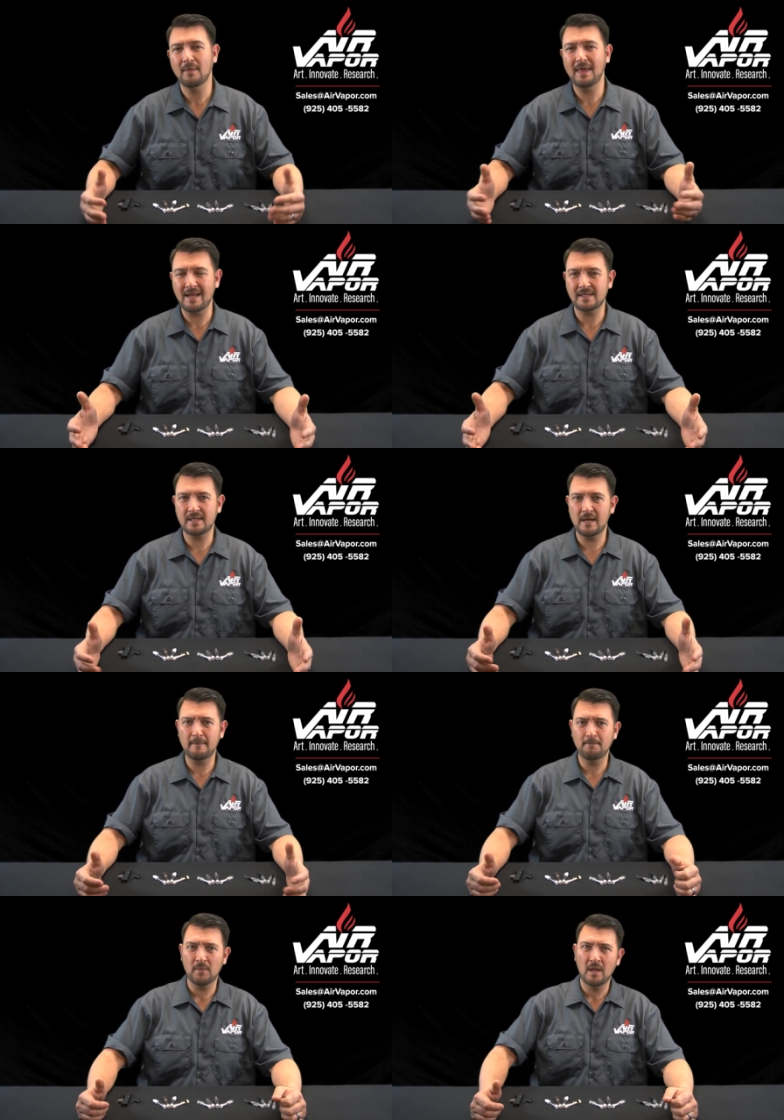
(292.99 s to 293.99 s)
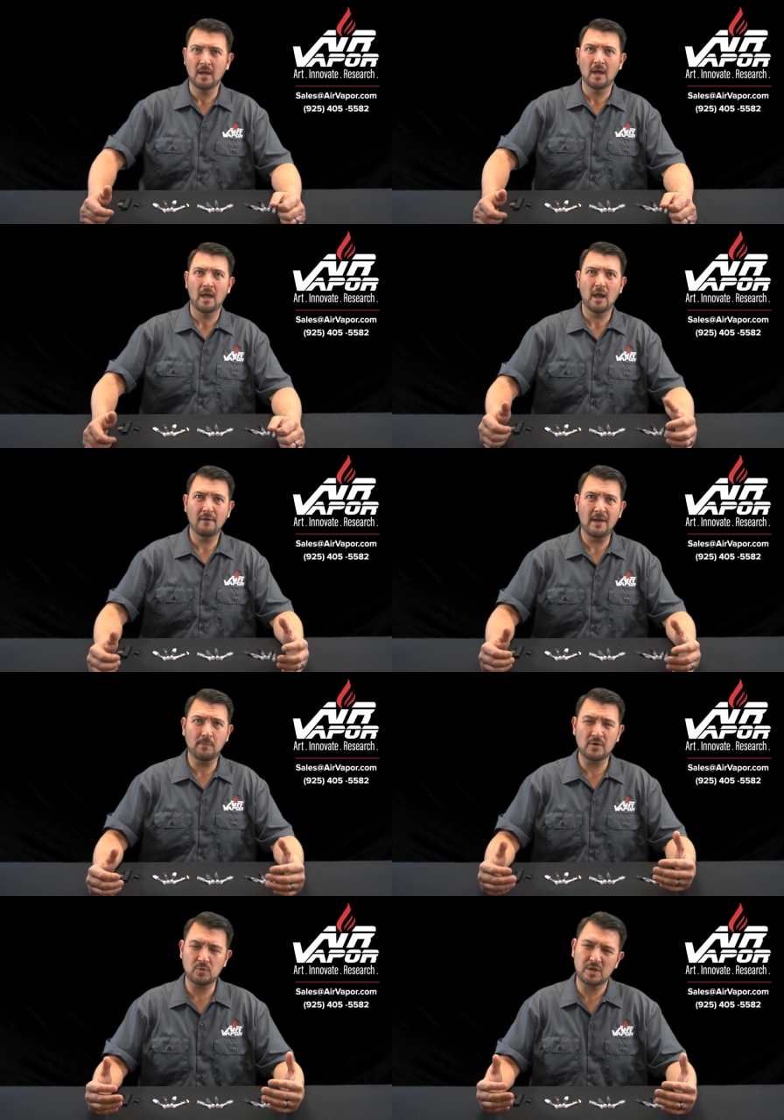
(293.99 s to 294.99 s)
That said, Air
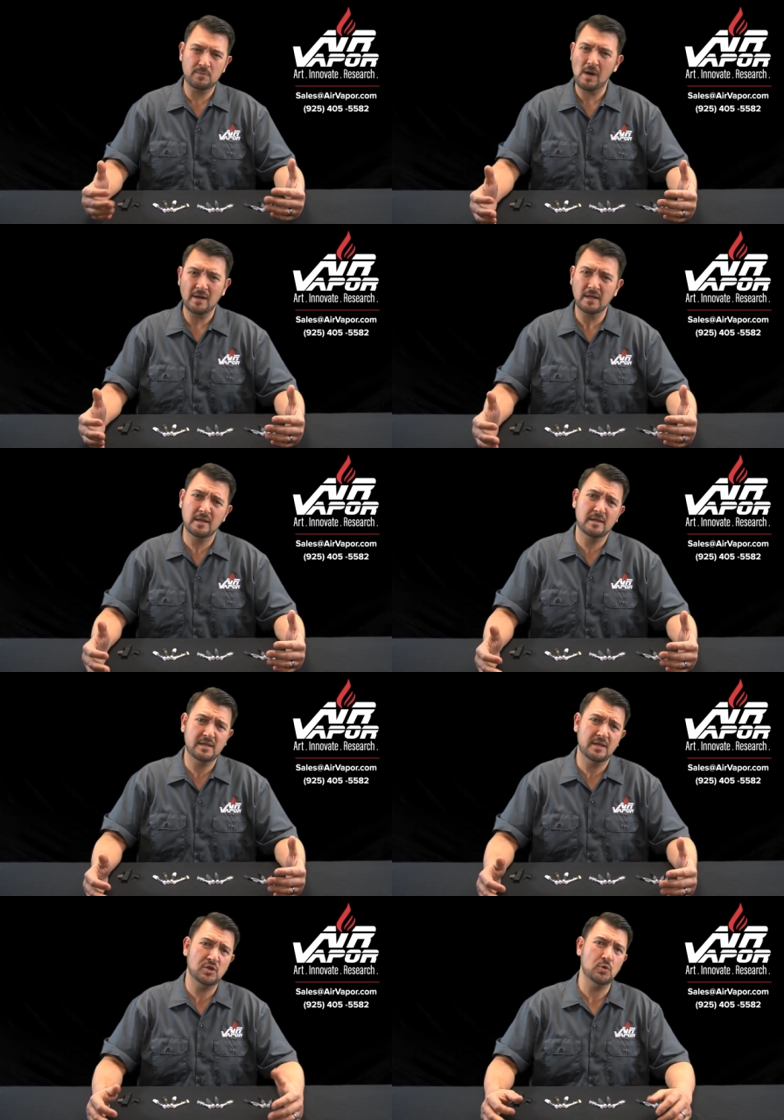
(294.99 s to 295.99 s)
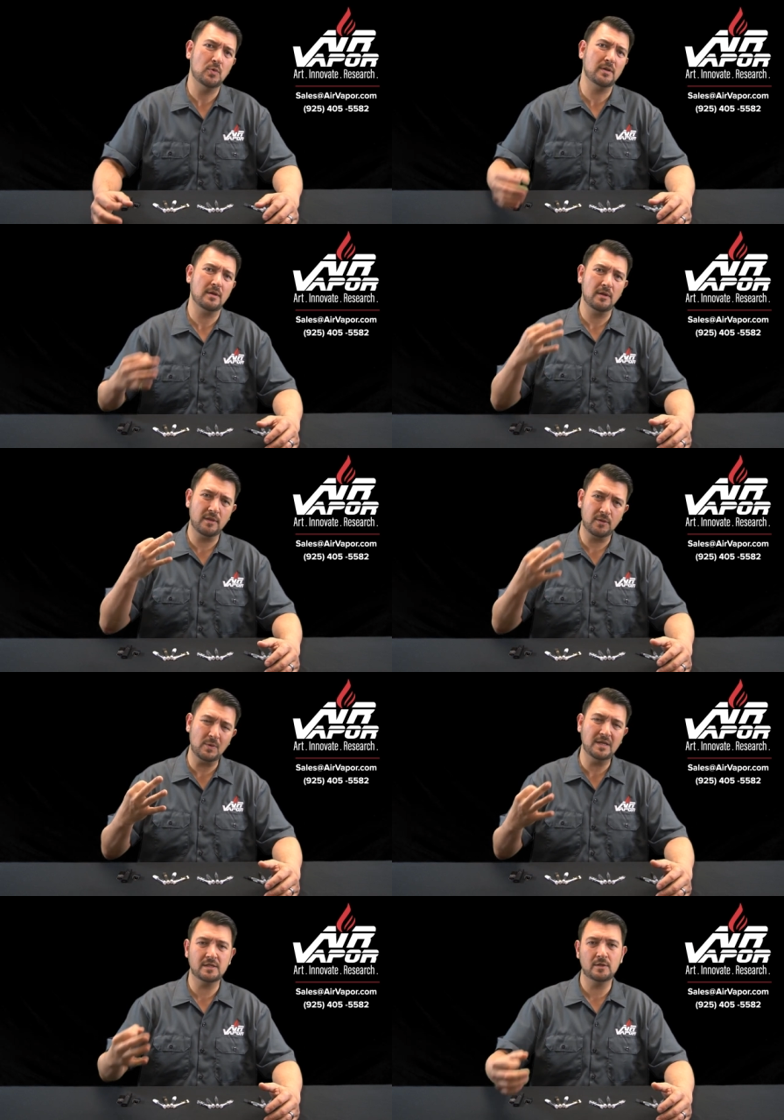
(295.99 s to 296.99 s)
Vapor is responding to this issue with
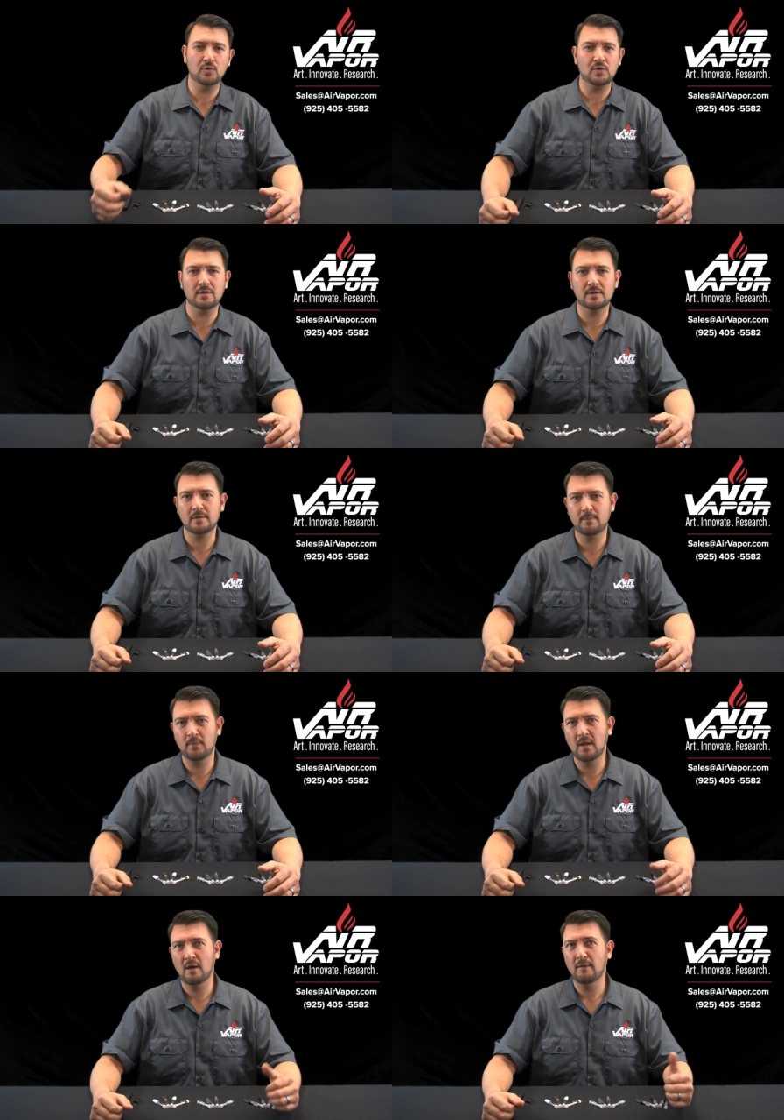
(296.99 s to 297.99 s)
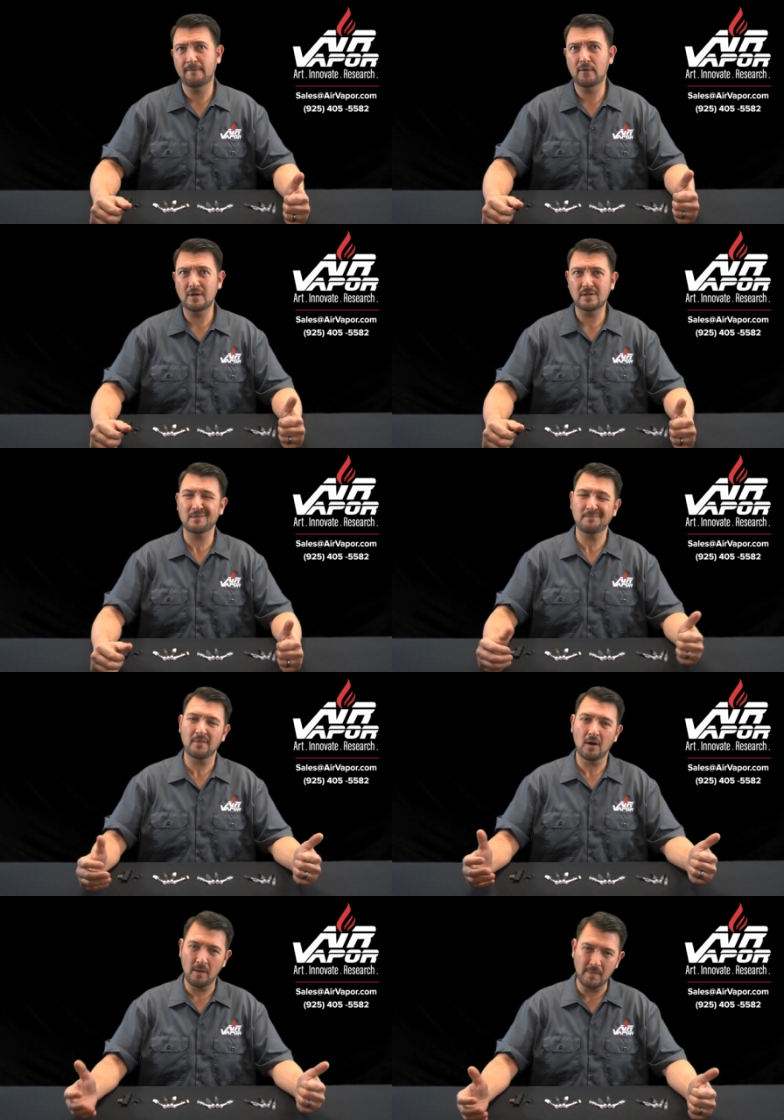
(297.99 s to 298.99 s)
three solutions. First,
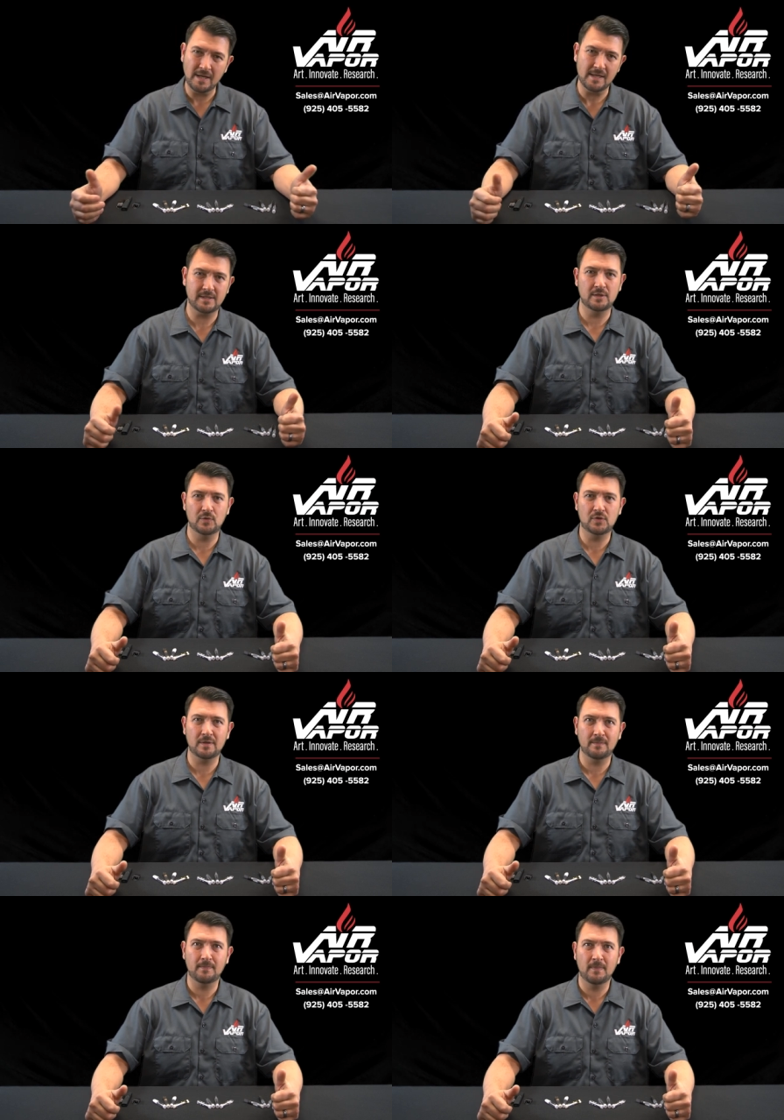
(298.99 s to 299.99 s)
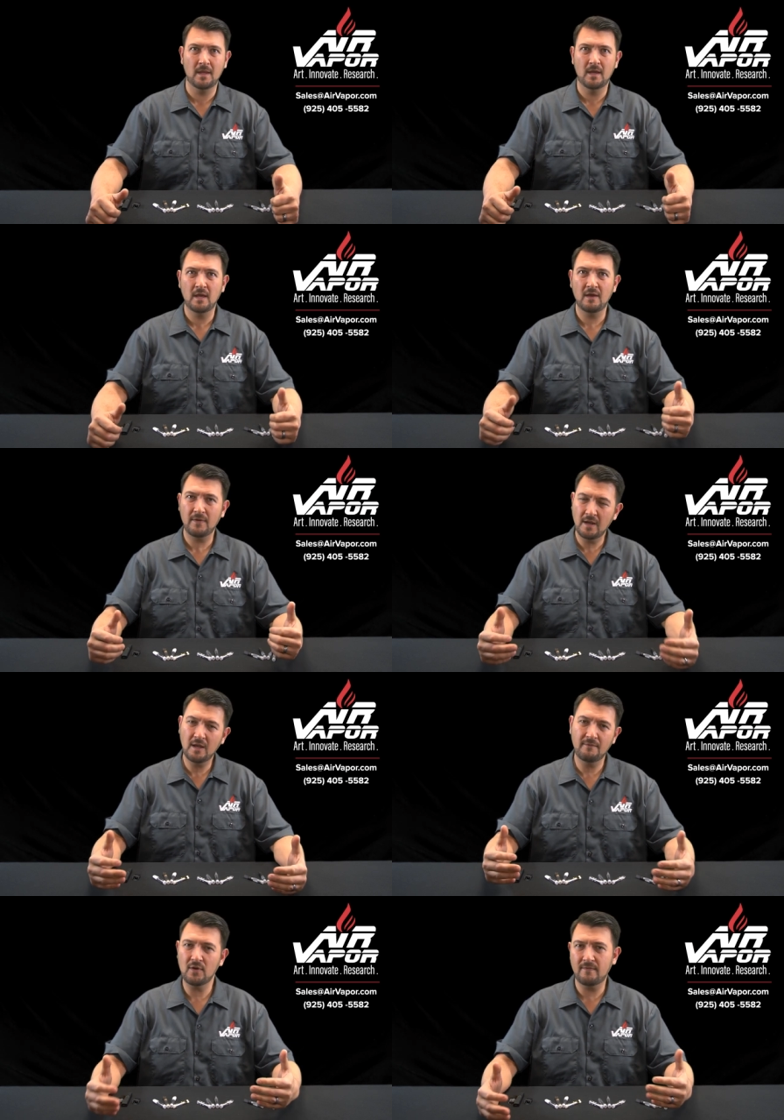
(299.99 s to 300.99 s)
our immediate solution. If
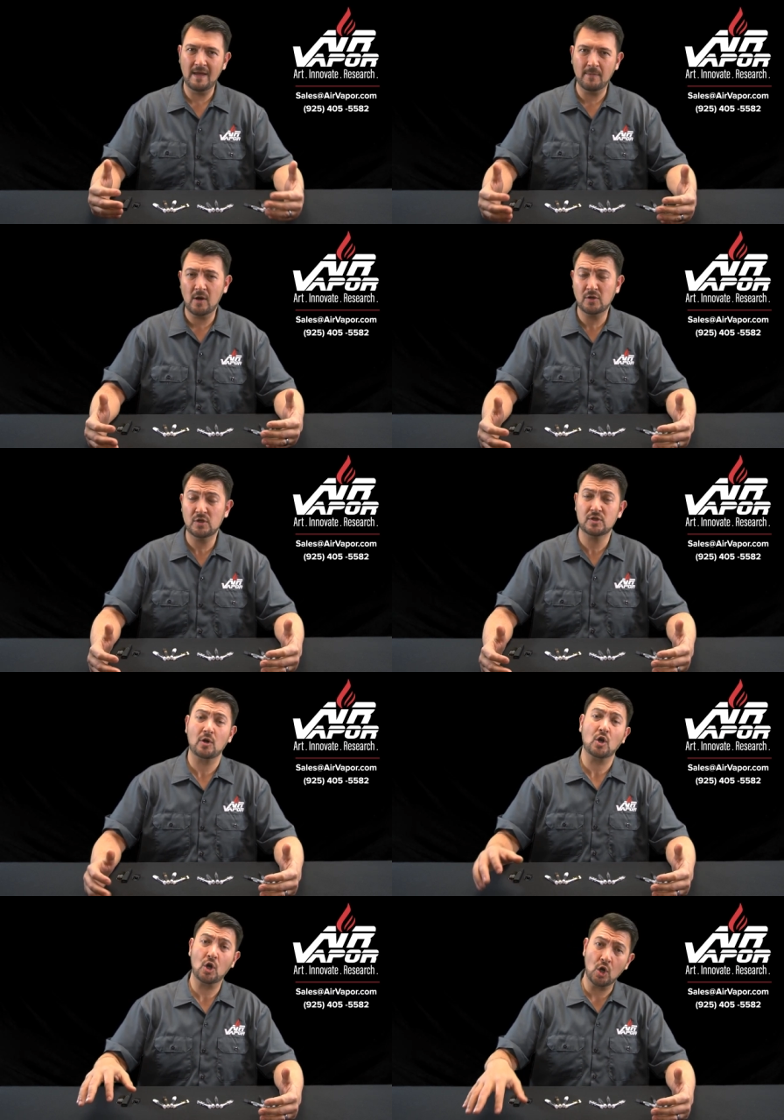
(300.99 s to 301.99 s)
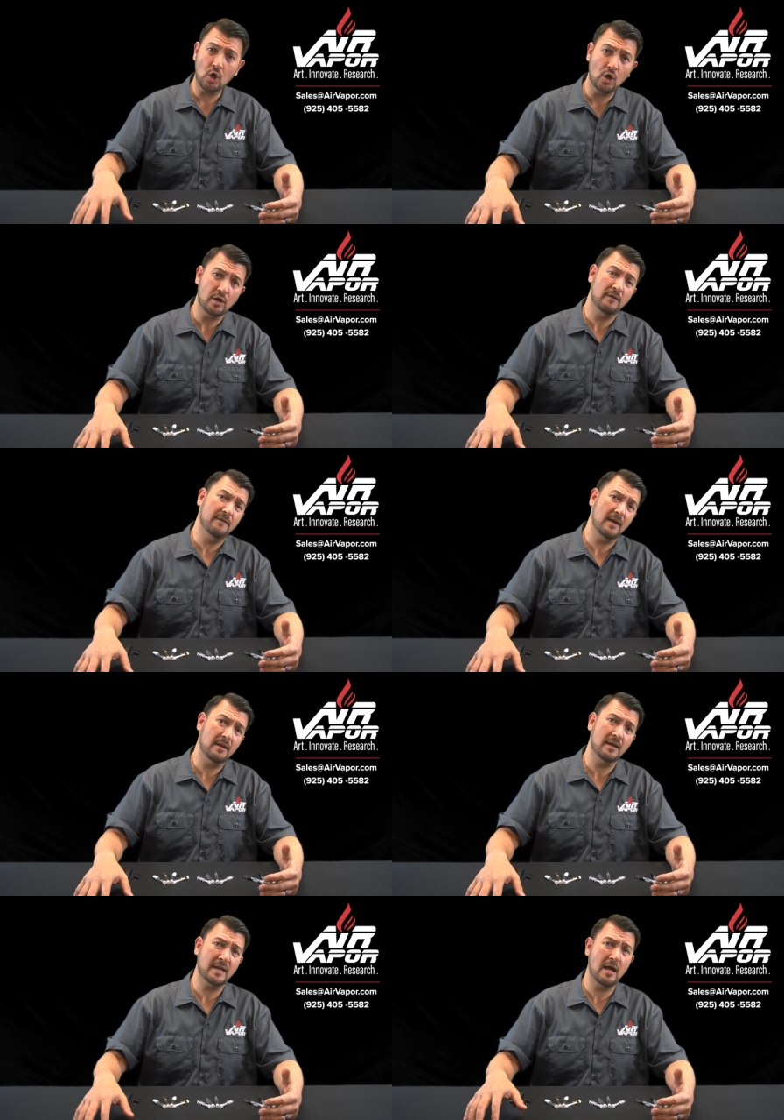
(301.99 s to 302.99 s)
any of your vape cartridges are currently
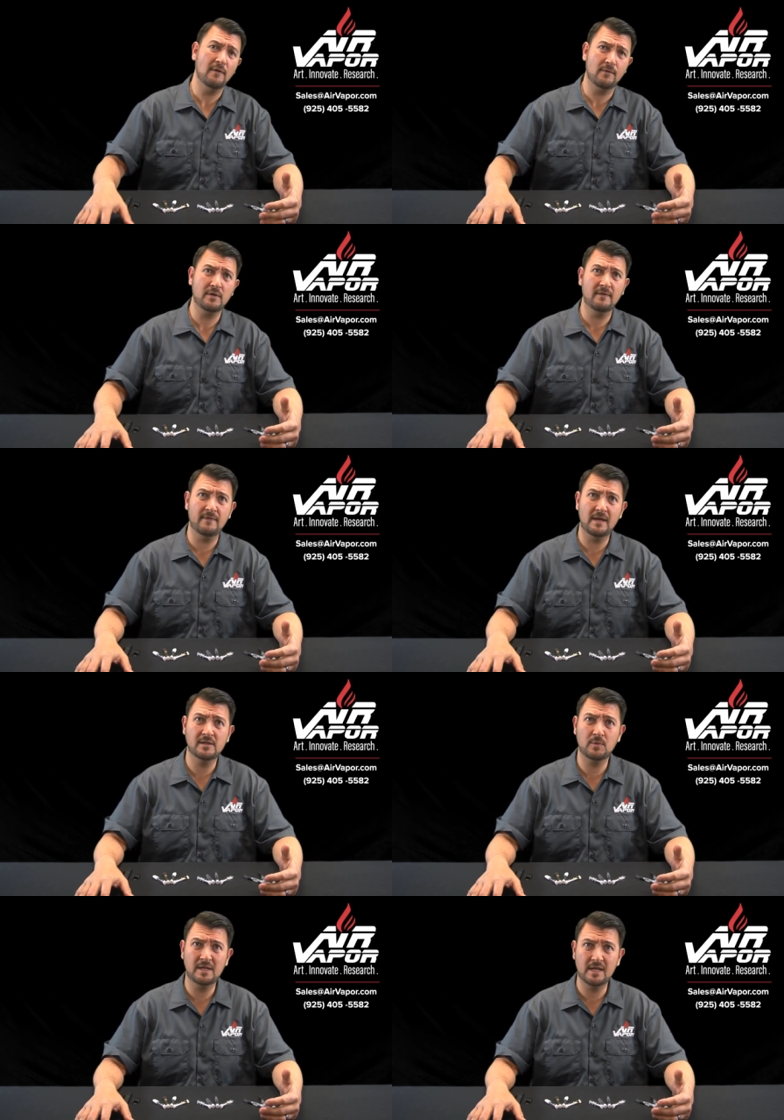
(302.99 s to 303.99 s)
failing California Phase 3